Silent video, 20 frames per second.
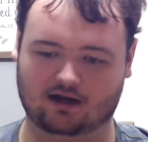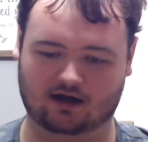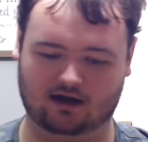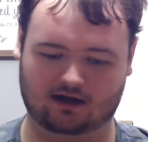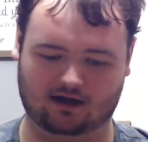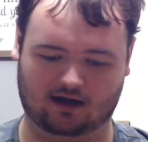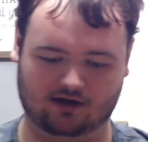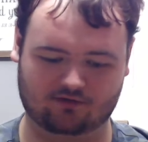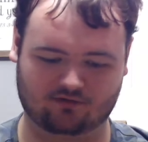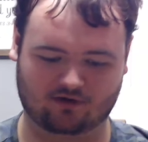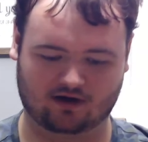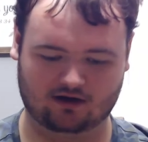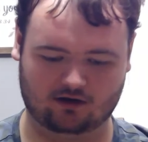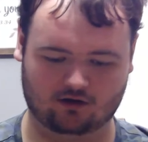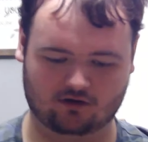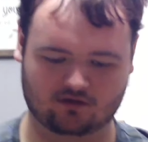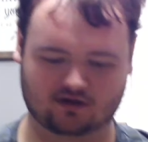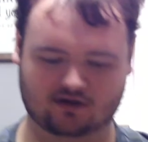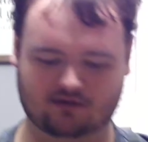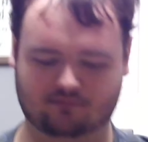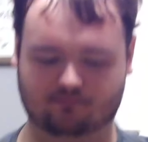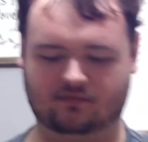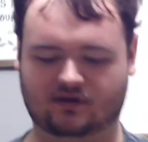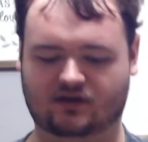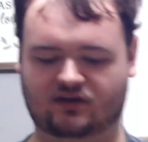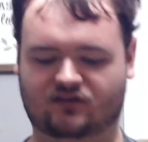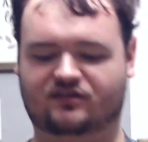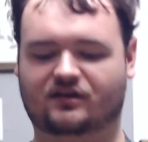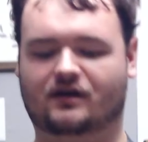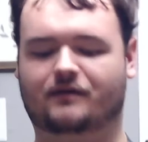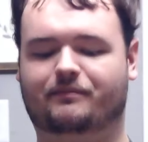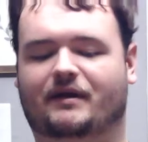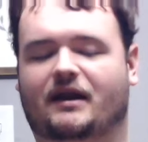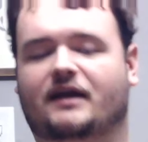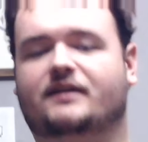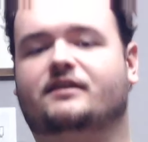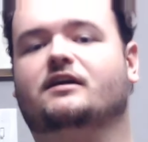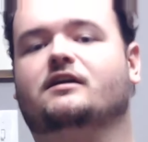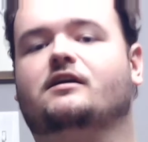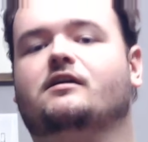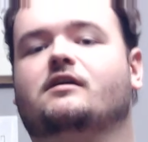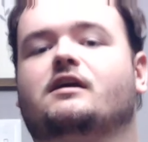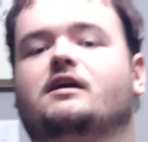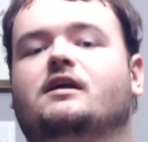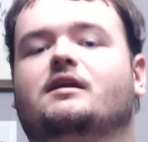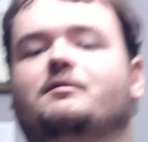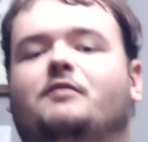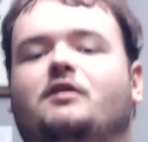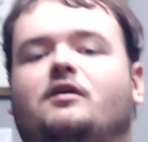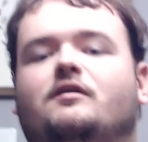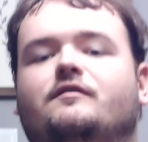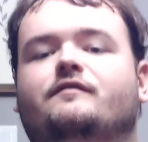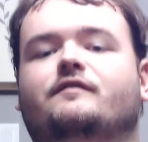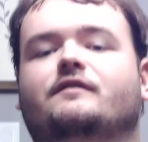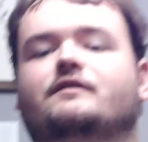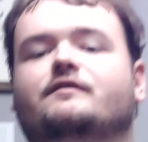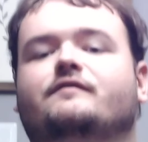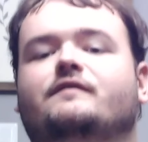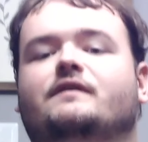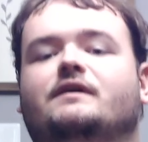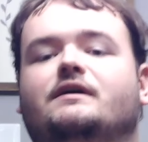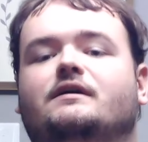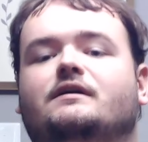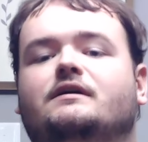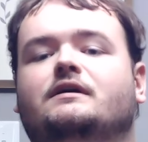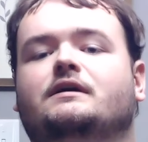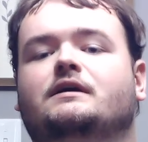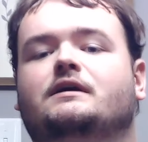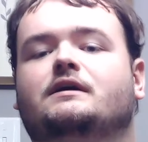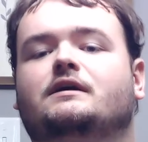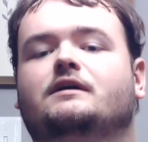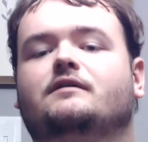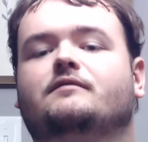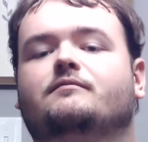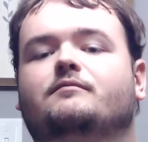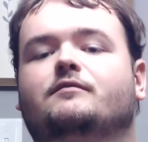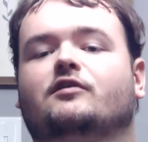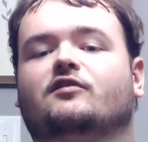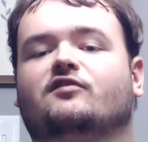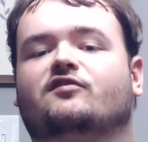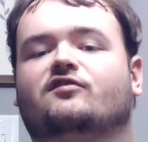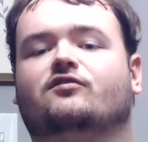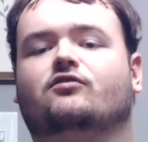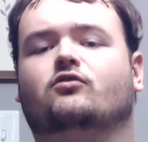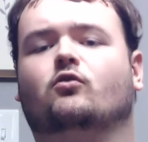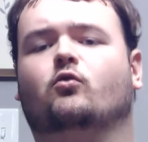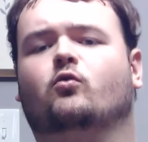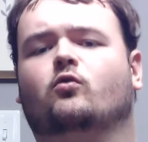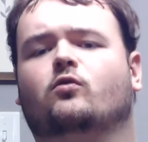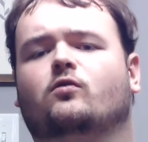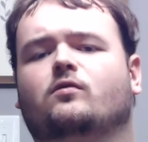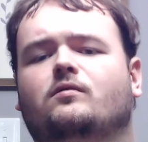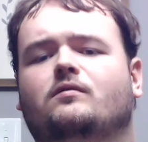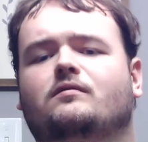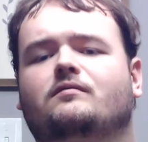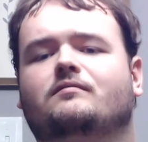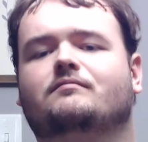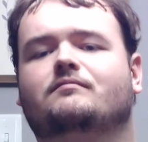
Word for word: and I, uh, I tried looking these up, and I think you can get them off of uh, their store.